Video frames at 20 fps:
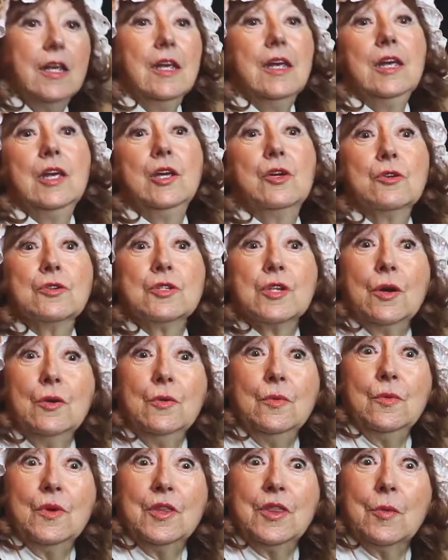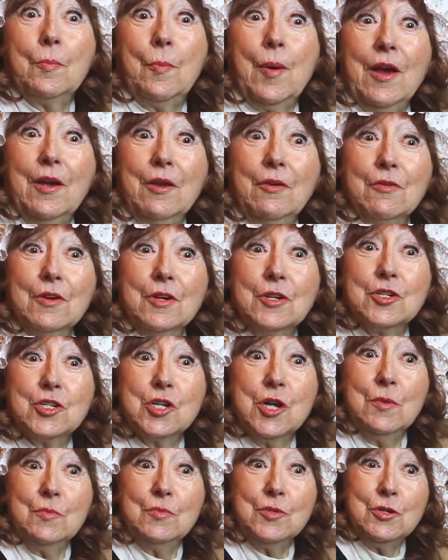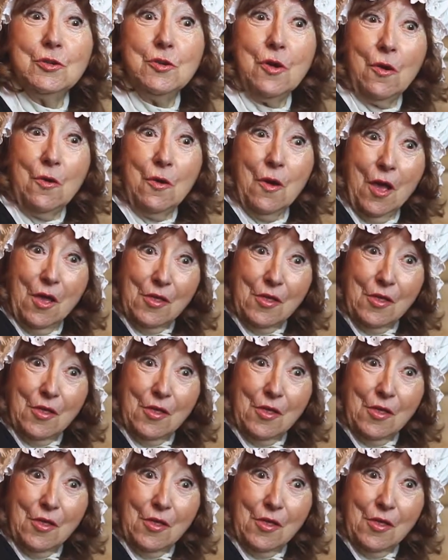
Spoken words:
He goes out with the pirate ships, you know.